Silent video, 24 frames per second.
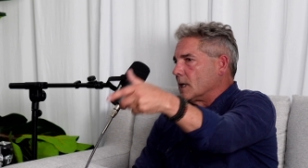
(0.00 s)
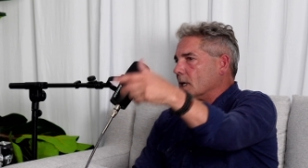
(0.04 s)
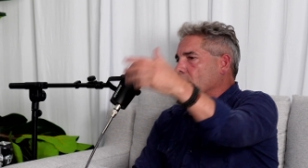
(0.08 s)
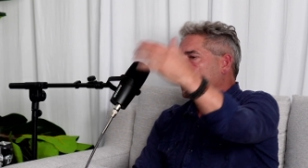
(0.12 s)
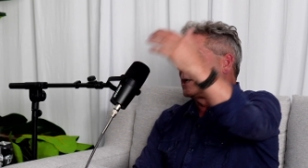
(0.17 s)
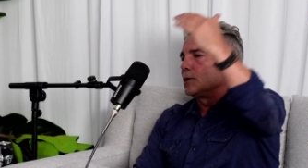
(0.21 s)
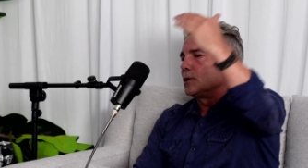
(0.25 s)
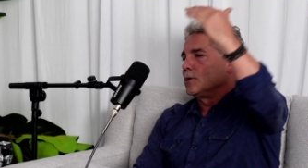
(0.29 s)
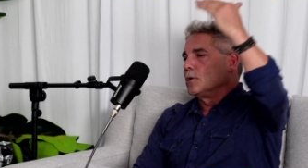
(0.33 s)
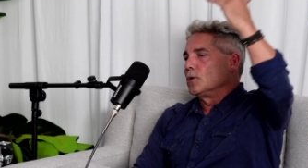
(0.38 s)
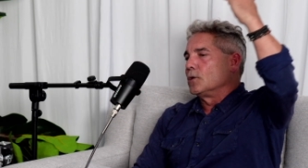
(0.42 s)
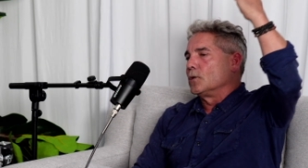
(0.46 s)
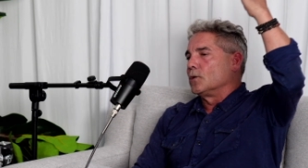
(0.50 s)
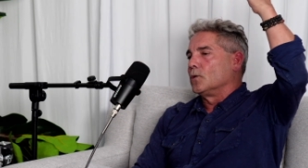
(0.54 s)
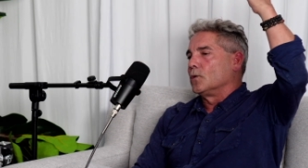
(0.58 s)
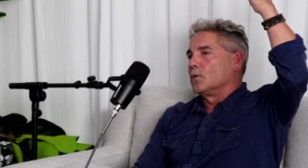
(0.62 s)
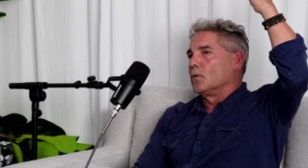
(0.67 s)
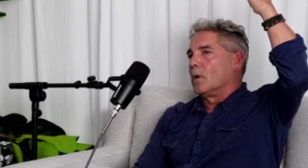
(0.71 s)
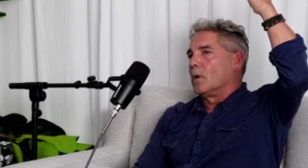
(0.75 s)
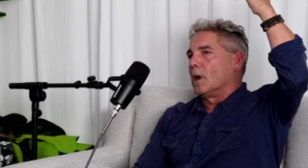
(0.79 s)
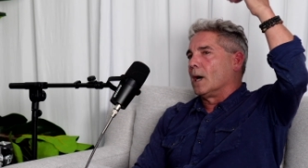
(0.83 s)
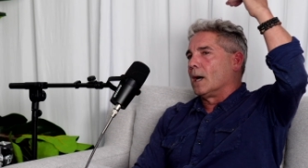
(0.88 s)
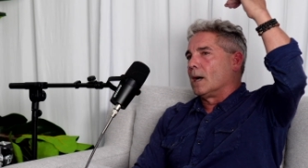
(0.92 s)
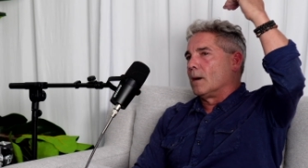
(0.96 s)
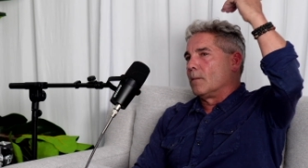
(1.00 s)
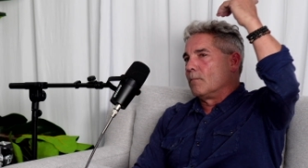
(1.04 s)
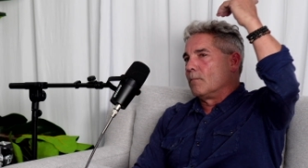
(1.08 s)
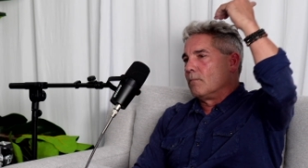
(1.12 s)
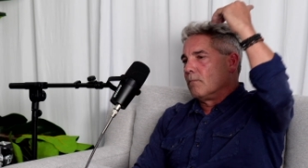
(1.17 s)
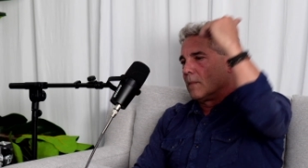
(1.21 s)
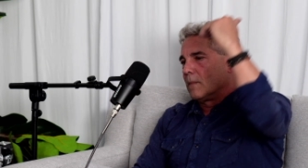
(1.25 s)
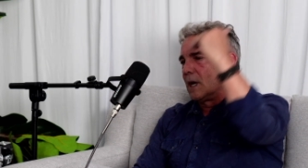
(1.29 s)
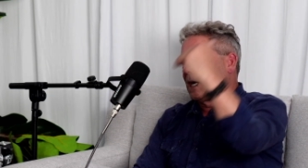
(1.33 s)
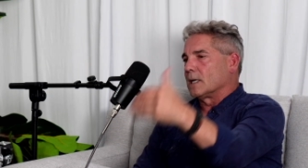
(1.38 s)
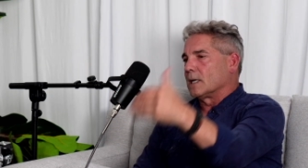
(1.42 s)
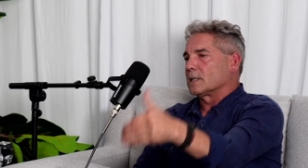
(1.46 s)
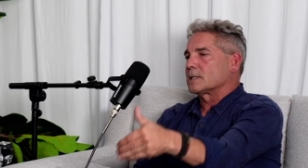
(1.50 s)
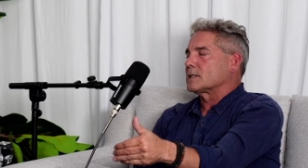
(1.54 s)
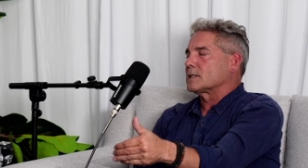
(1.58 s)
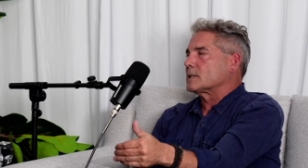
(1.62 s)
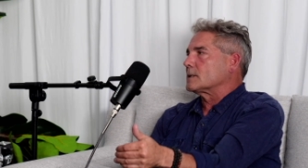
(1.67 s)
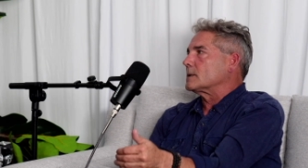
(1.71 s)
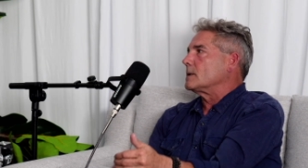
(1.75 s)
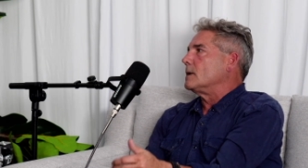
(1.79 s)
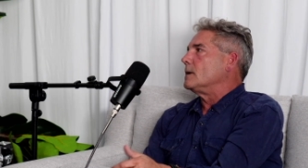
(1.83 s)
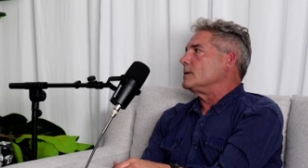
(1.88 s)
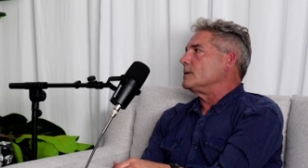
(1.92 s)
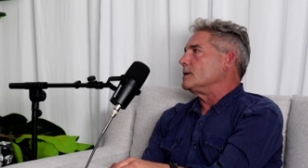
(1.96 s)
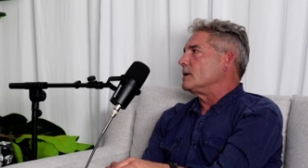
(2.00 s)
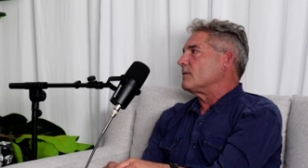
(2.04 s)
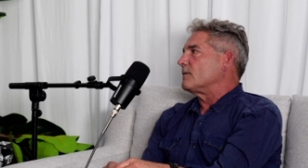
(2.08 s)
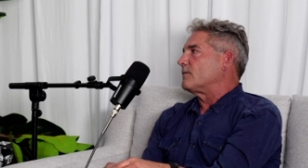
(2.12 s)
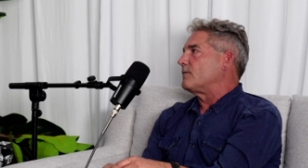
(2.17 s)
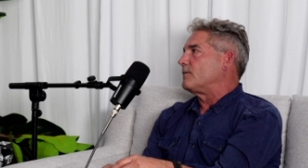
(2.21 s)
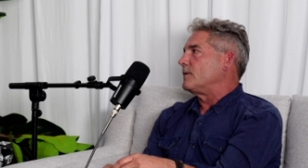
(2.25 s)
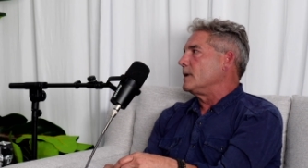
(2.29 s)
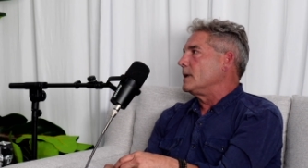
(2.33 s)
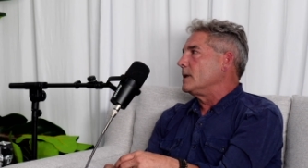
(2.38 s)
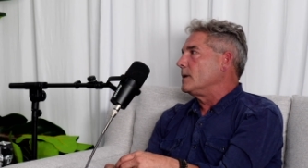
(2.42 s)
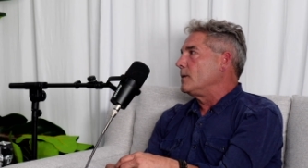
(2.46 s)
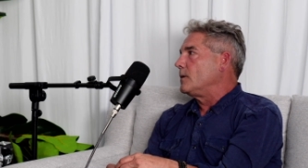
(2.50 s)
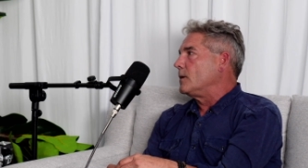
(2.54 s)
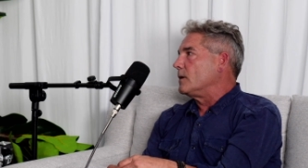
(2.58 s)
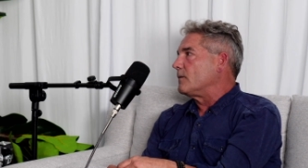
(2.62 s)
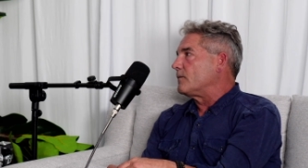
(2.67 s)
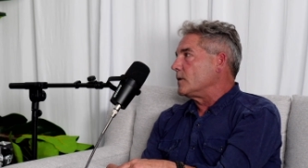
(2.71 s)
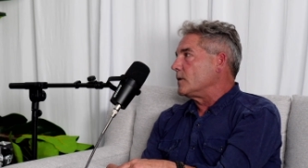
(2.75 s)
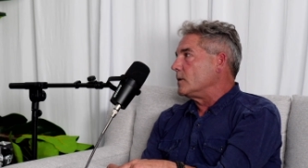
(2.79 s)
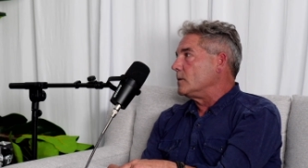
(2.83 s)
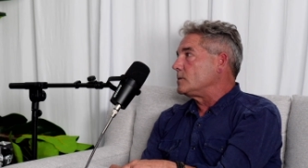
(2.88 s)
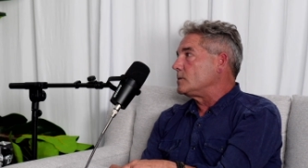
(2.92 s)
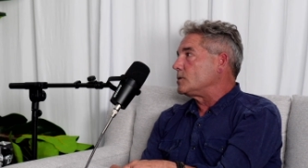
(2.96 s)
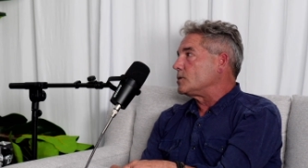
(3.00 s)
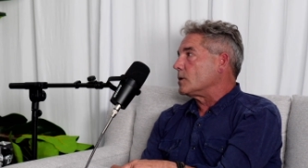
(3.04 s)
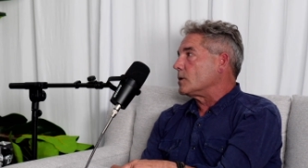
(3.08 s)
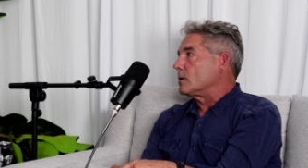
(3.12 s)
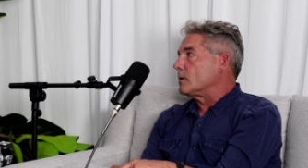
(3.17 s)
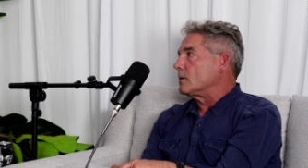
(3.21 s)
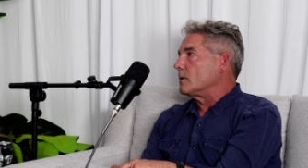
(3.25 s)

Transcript: you must defend the future.